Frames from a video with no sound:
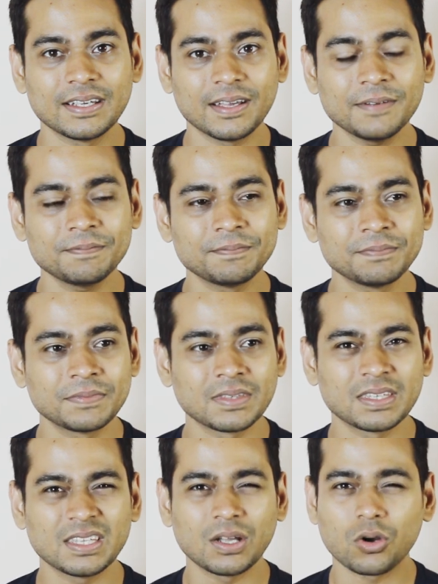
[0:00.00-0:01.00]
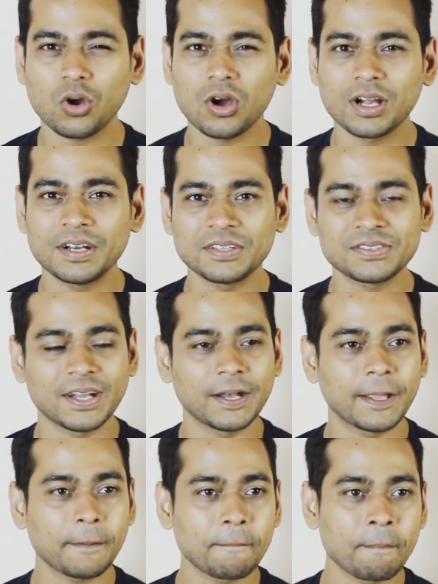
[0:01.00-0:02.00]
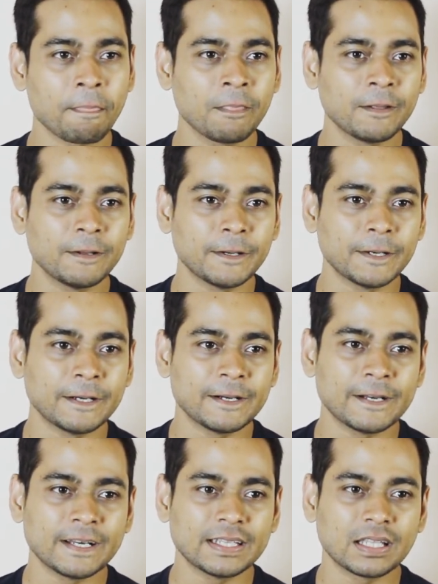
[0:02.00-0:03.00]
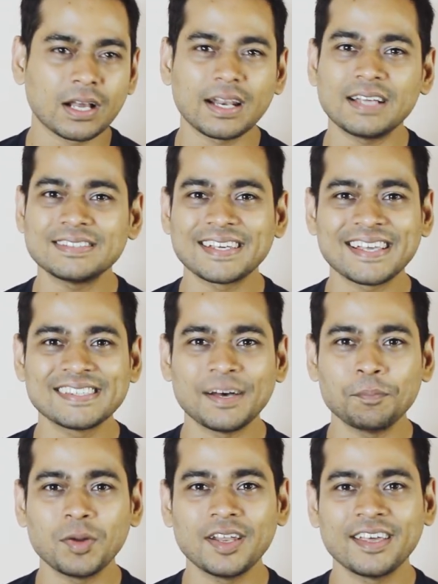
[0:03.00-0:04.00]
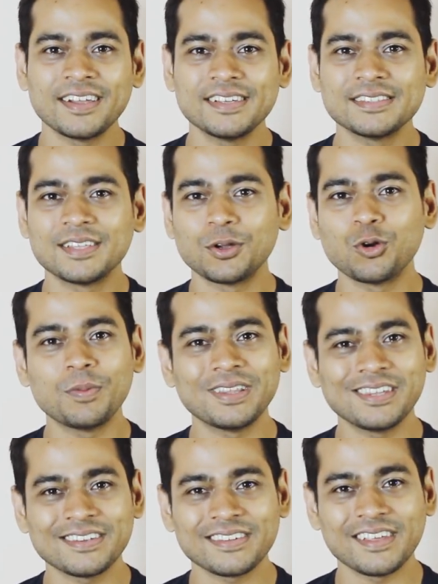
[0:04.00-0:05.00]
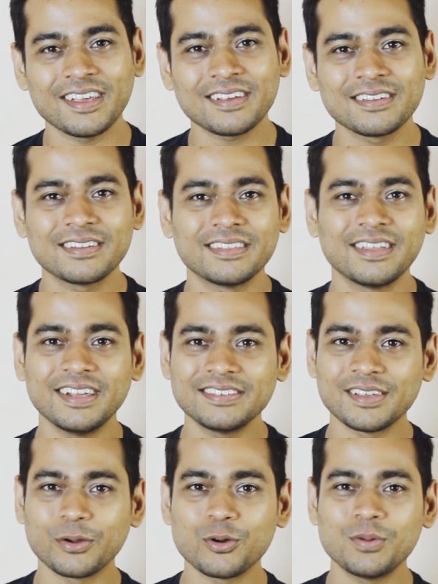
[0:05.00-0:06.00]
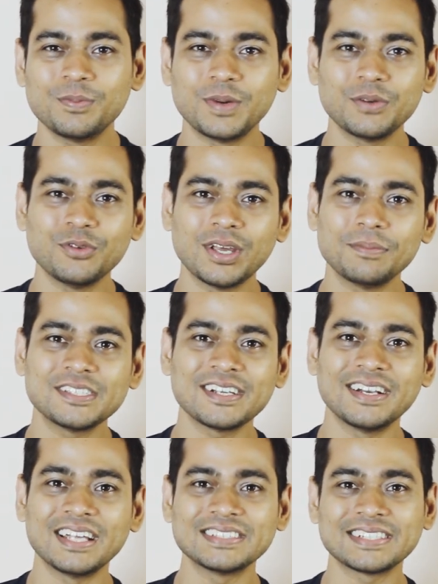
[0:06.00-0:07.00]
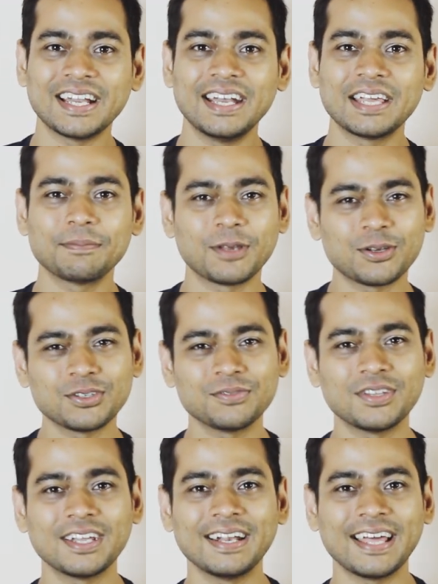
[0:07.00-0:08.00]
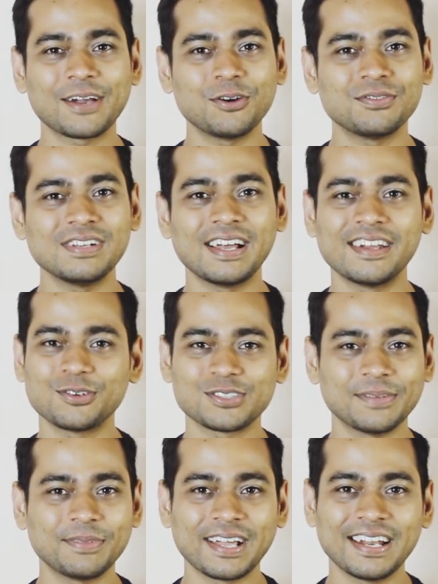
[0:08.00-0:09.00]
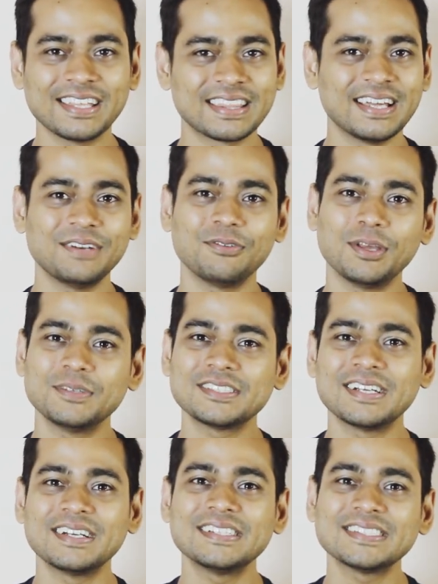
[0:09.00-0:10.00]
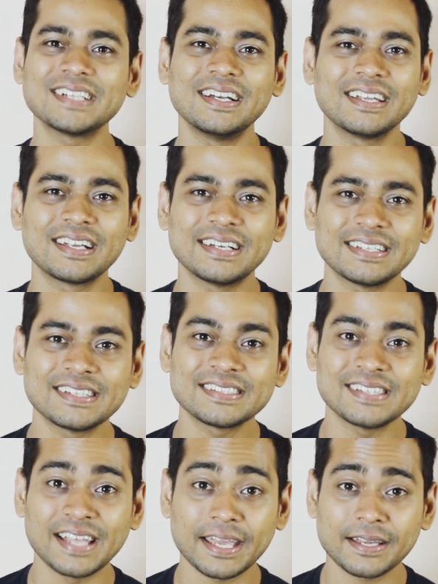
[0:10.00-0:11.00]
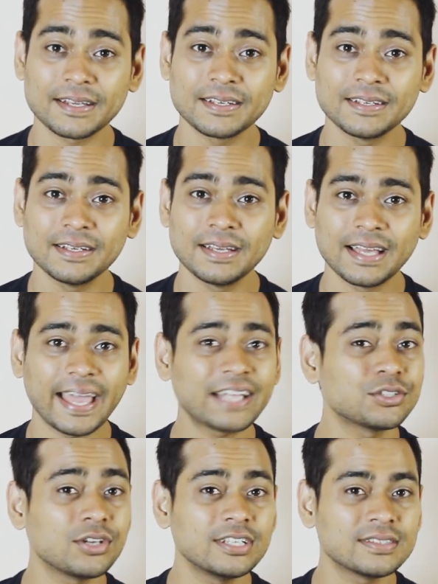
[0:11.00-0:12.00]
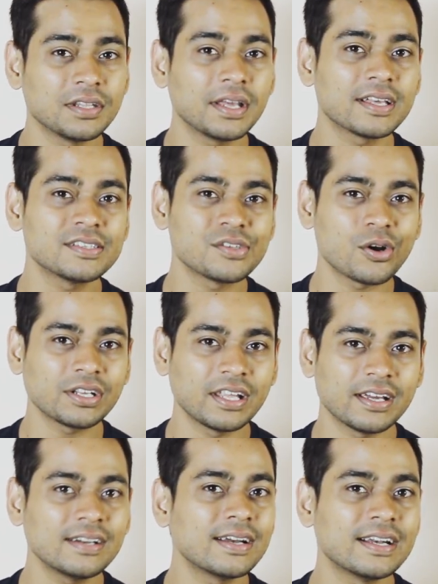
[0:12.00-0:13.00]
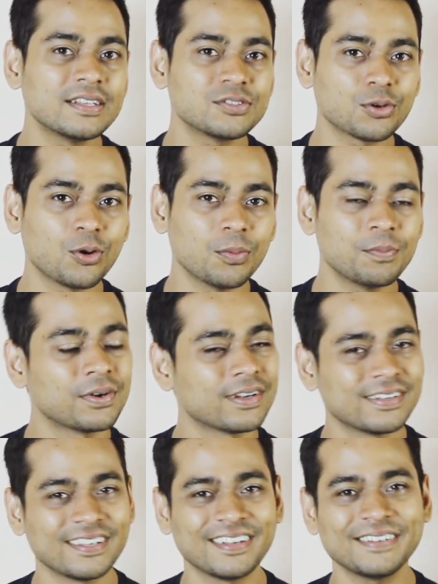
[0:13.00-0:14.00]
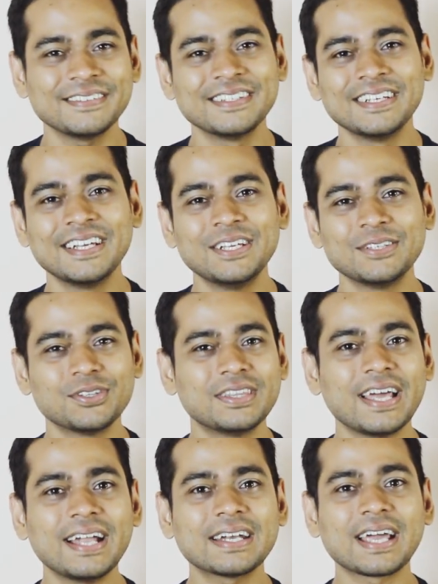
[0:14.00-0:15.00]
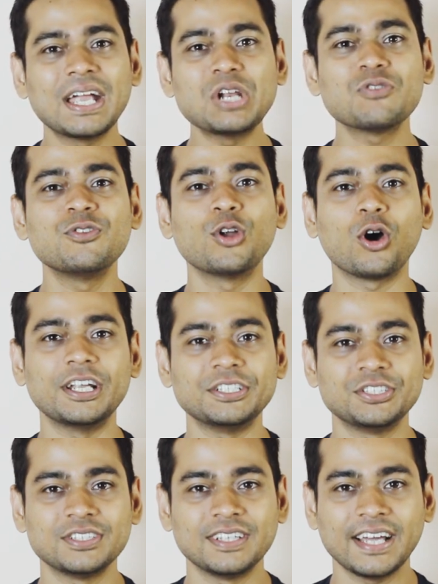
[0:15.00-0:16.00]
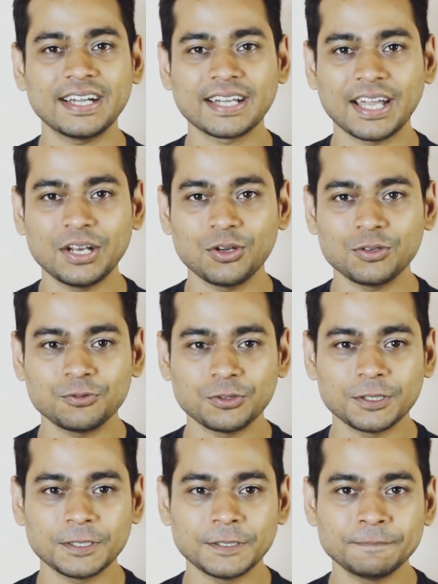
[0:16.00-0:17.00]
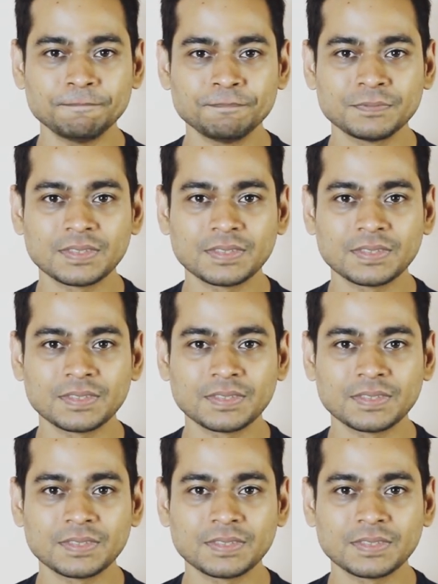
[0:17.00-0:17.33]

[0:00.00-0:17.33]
Yeah, the wrong understanding. The classic example here is the rope and the snake. There is a rope, but we are misunderstanding because of the lack of light or something like that. We are misunderstanding it as a snake. Actually, snake is not there. It is rope. Yeah. So that kind of knowledge, that kind of